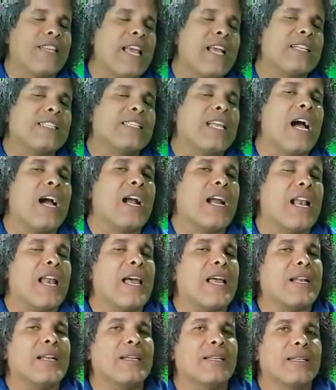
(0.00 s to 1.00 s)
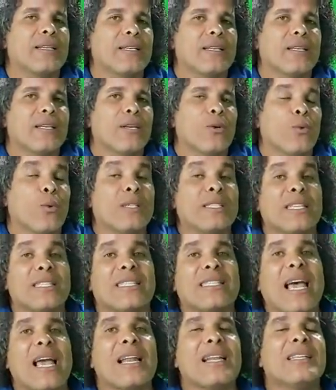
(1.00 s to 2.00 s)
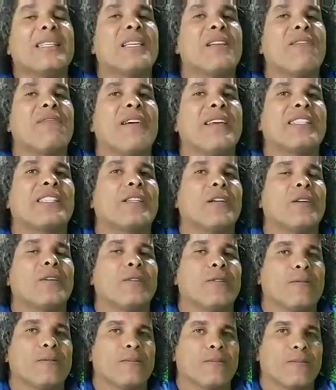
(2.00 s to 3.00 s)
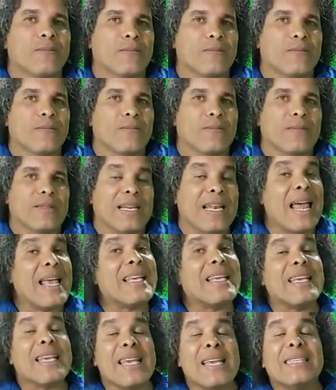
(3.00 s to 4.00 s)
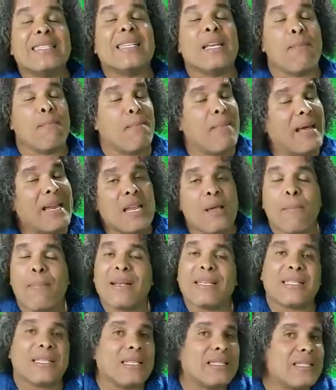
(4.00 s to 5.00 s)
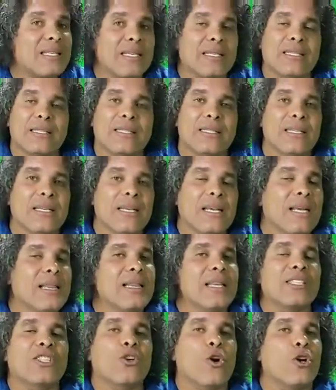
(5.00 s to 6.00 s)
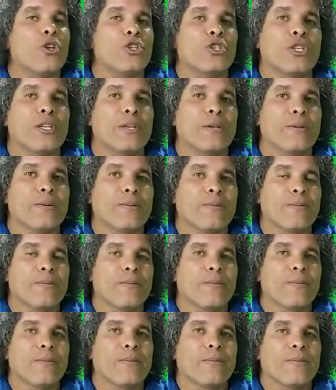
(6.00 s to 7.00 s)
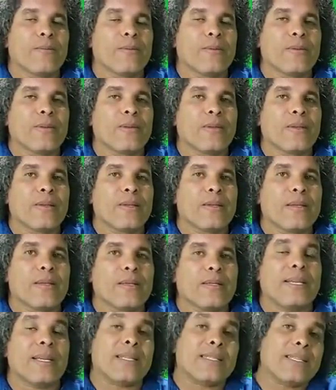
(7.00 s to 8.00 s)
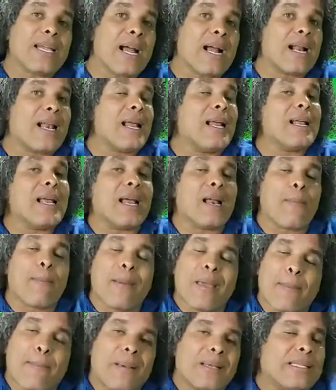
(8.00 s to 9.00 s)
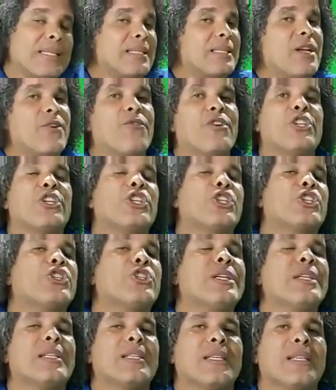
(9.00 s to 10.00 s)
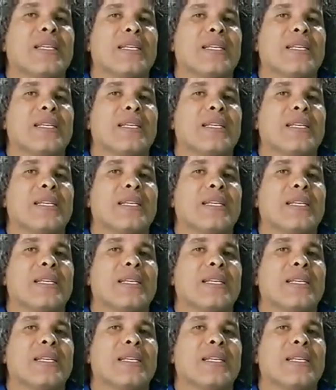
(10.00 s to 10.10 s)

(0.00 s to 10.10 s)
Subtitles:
TikTok Glenn was the silent investor, like he is in many businesses in this country, TikTok Glenn got a big business on Regent Street.